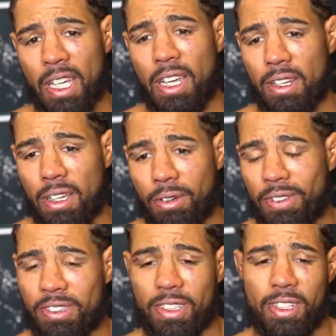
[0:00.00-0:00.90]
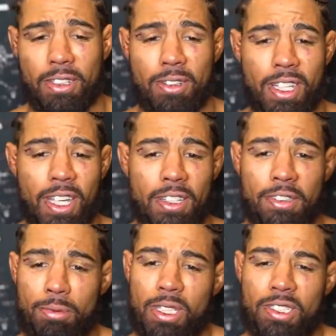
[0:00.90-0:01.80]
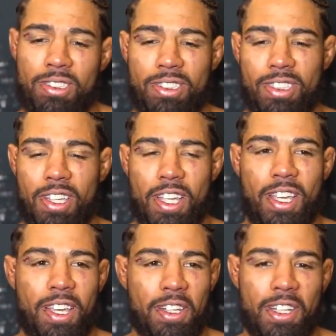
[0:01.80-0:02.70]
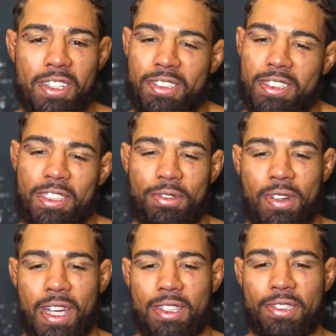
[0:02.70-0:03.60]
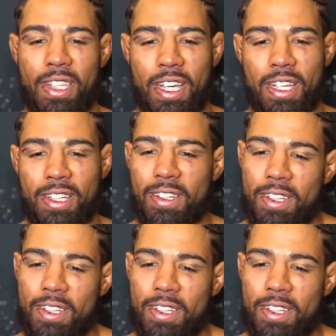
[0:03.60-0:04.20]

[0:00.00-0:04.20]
And Vicente Luque, he's a beast. And he's in these fights that...